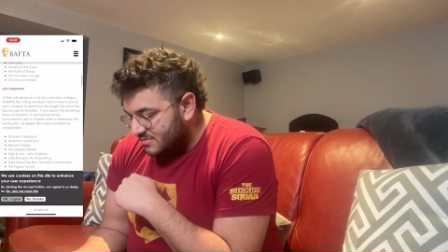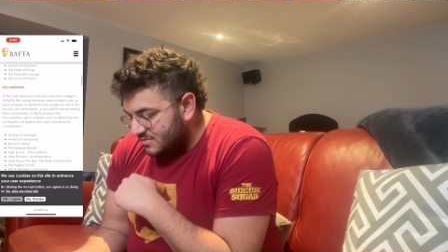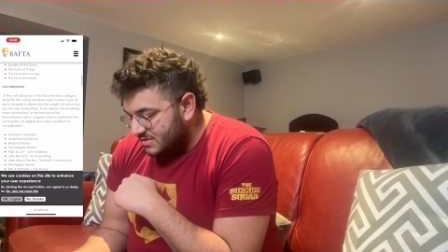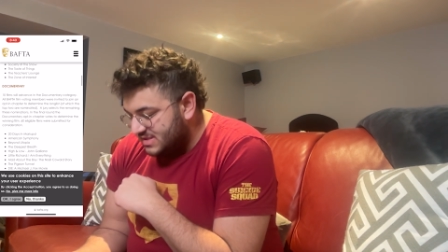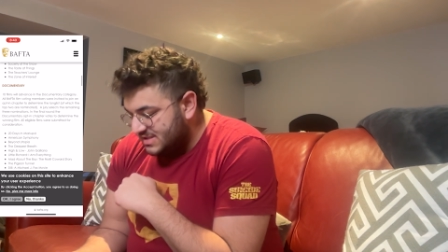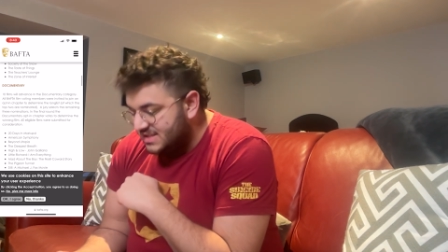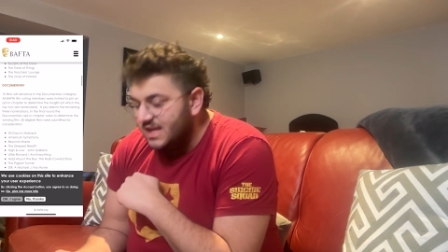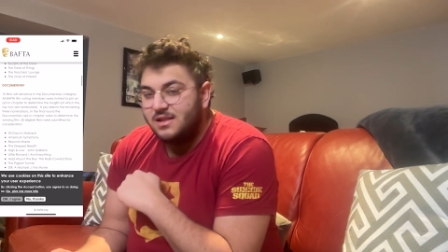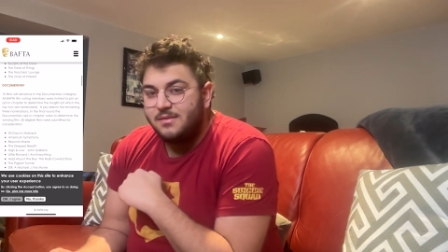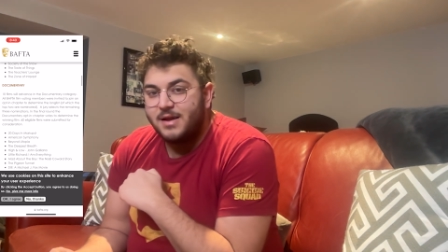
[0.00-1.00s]

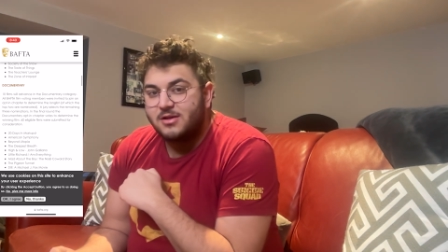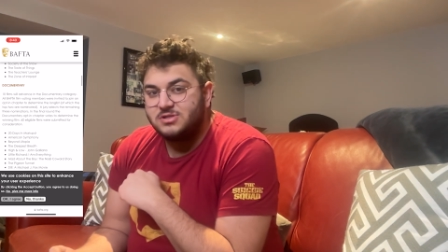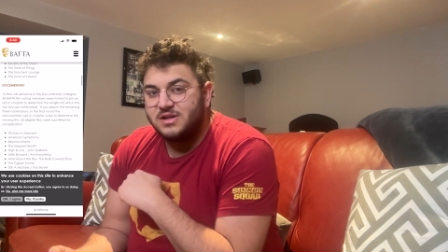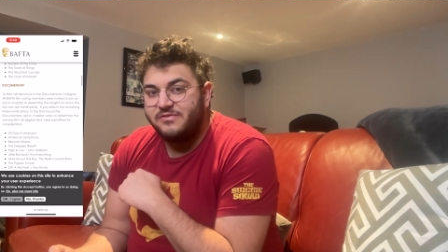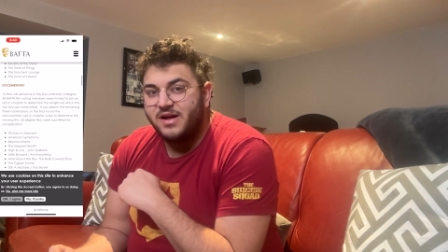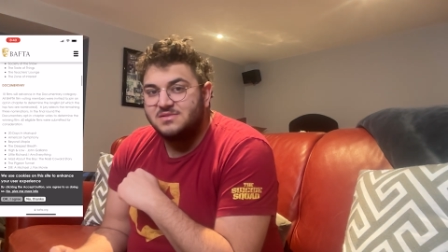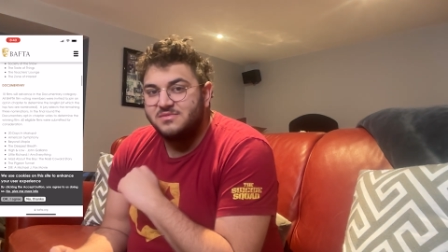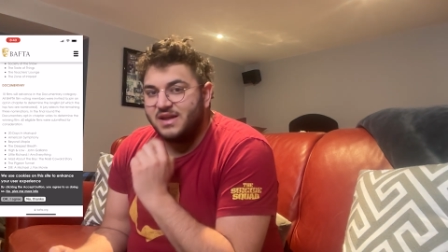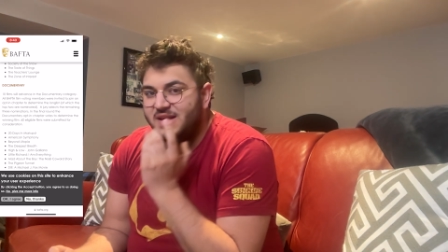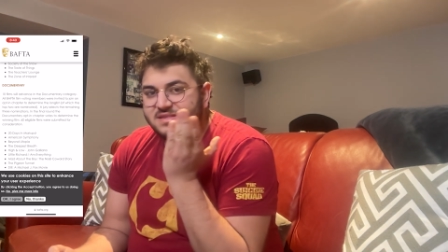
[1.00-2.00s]
Still a Michael J. Fox
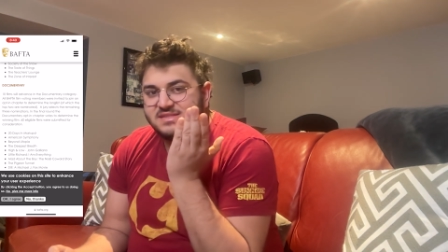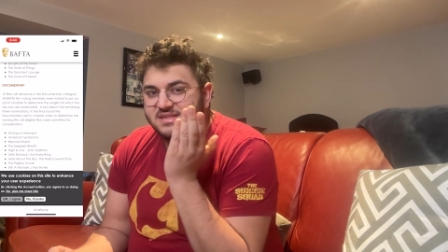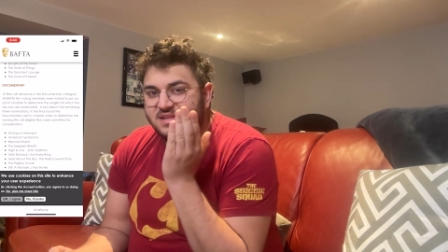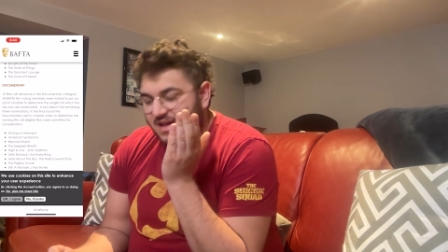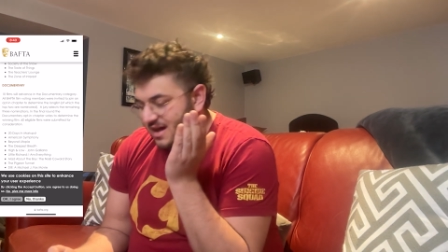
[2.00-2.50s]
movie. I need to see that.